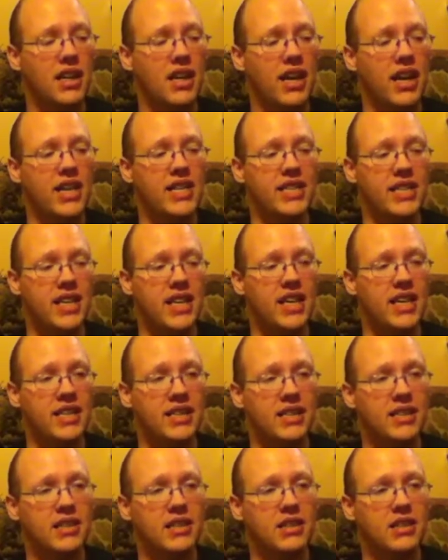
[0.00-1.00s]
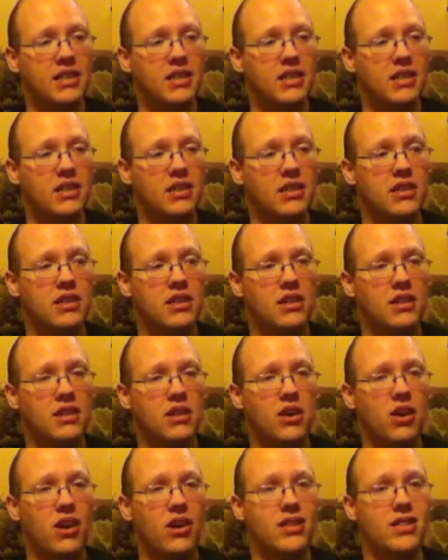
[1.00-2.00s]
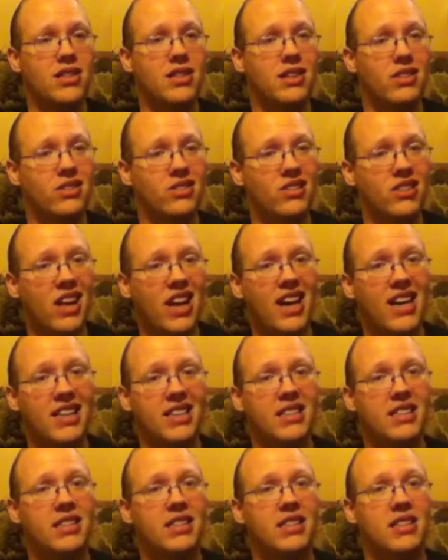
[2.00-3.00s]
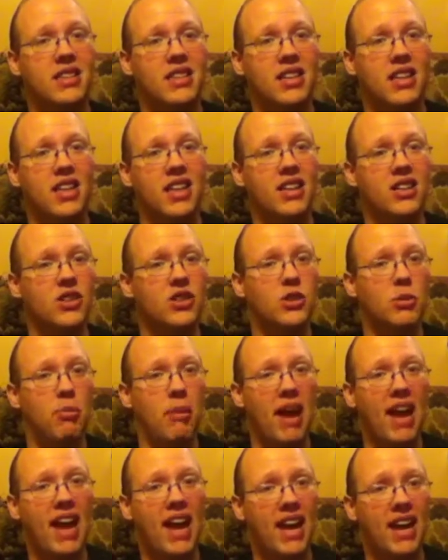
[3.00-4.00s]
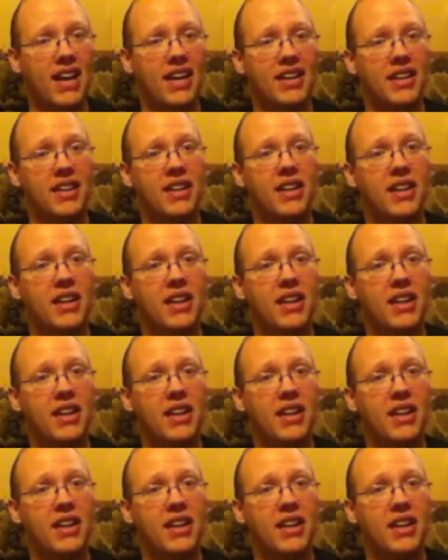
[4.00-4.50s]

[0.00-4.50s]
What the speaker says: And yet, costs less in Japan